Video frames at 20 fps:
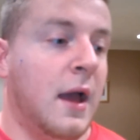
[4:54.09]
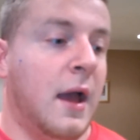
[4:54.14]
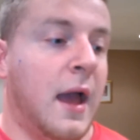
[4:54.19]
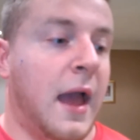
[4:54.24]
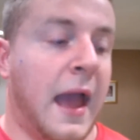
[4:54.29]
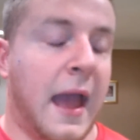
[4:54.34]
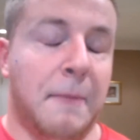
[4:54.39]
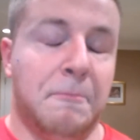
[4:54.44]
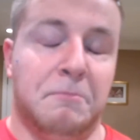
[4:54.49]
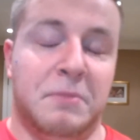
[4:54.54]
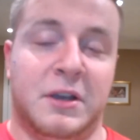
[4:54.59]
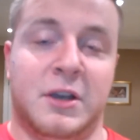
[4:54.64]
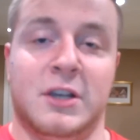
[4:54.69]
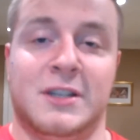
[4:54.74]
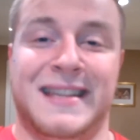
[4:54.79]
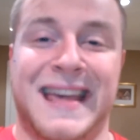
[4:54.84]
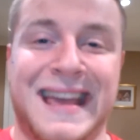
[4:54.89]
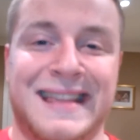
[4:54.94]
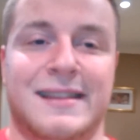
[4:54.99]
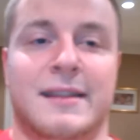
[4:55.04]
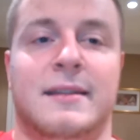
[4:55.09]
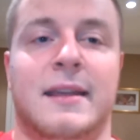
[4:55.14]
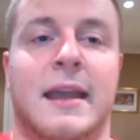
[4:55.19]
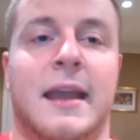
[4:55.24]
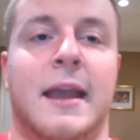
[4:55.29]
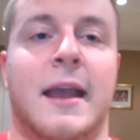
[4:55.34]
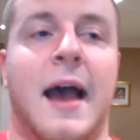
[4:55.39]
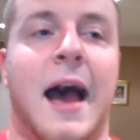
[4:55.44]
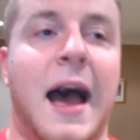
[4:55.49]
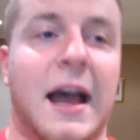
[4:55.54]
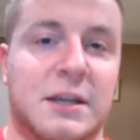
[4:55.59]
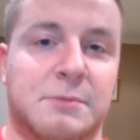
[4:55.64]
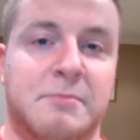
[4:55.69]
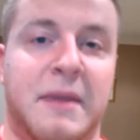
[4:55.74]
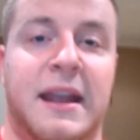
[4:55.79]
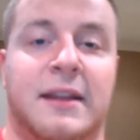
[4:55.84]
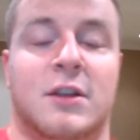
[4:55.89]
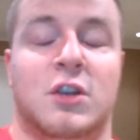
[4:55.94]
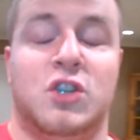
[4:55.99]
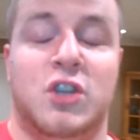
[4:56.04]
um, because at the end of the day, as
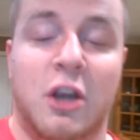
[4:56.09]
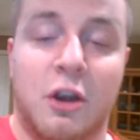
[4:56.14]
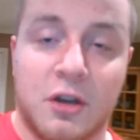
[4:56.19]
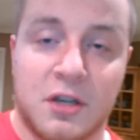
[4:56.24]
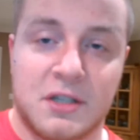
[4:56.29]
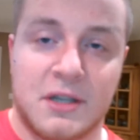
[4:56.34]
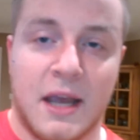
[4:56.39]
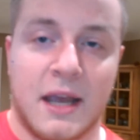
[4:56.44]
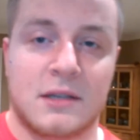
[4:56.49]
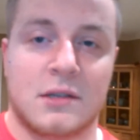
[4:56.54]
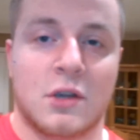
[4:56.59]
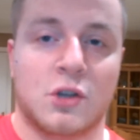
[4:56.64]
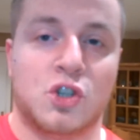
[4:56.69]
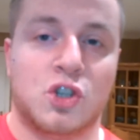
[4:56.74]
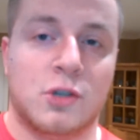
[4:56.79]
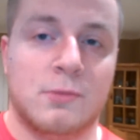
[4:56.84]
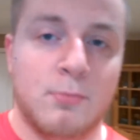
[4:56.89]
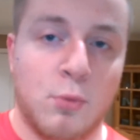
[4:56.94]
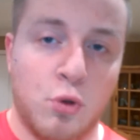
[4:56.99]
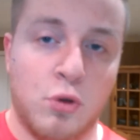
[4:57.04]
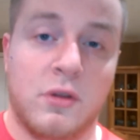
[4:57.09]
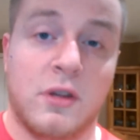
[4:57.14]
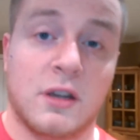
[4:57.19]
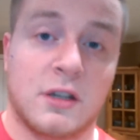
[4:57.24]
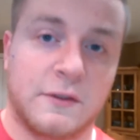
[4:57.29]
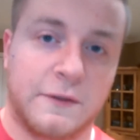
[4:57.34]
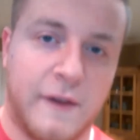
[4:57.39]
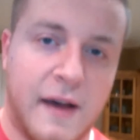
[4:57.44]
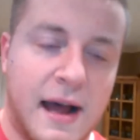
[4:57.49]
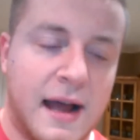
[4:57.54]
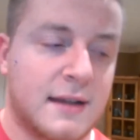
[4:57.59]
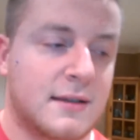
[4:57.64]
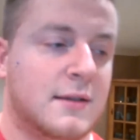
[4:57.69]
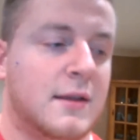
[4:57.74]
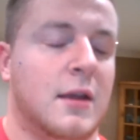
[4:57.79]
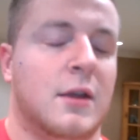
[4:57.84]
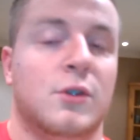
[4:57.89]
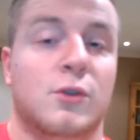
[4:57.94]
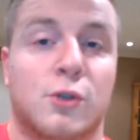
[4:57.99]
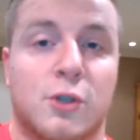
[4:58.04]
Mike Tuchscherer says, smooth is fast,
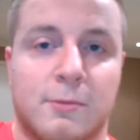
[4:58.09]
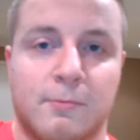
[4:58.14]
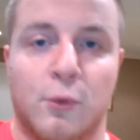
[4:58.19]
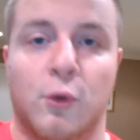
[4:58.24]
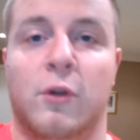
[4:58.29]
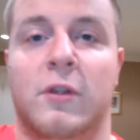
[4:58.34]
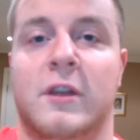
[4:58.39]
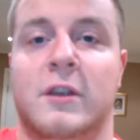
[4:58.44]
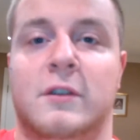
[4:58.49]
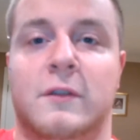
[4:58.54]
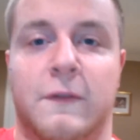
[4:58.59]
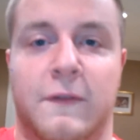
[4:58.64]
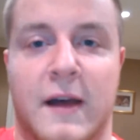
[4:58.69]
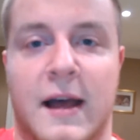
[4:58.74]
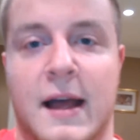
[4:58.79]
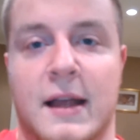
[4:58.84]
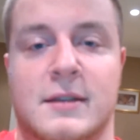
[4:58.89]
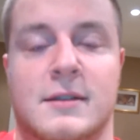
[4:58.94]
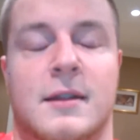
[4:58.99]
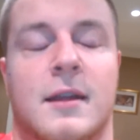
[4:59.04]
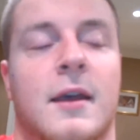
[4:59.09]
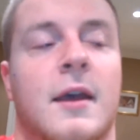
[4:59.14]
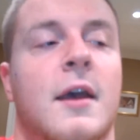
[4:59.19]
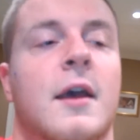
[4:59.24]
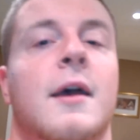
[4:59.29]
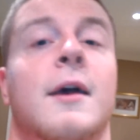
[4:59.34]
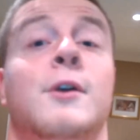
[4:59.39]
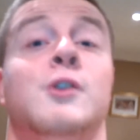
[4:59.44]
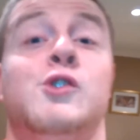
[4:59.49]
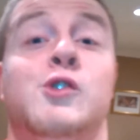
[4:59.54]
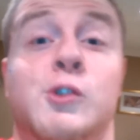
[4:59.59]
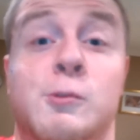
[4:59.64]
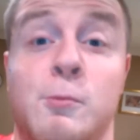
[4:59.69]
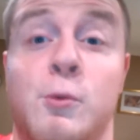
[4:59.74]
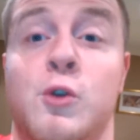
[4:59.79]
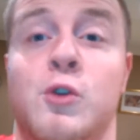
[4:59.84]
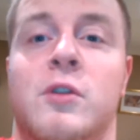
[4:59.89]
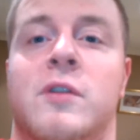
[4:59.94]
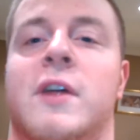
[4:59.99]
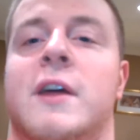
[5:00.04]
smooth is fast,
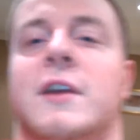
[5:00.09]
smooth